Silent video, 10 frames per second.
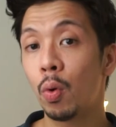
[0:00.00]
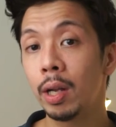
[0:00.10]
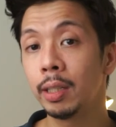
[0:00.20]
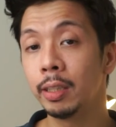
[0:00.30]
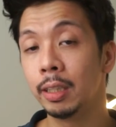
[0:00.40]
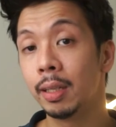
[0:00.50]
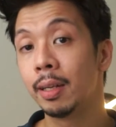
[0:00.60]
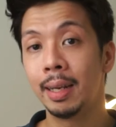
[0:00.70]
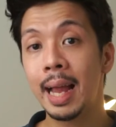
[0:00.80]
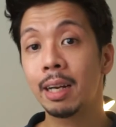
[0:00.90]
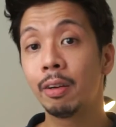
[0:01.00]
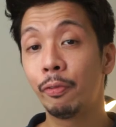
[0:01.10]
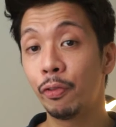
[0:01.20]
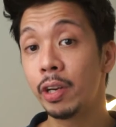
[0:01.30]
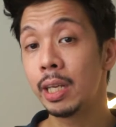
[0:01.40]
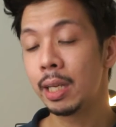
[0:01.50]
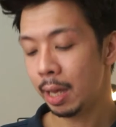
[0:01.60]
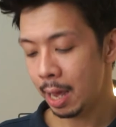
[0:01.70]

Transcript: quality, lag-free,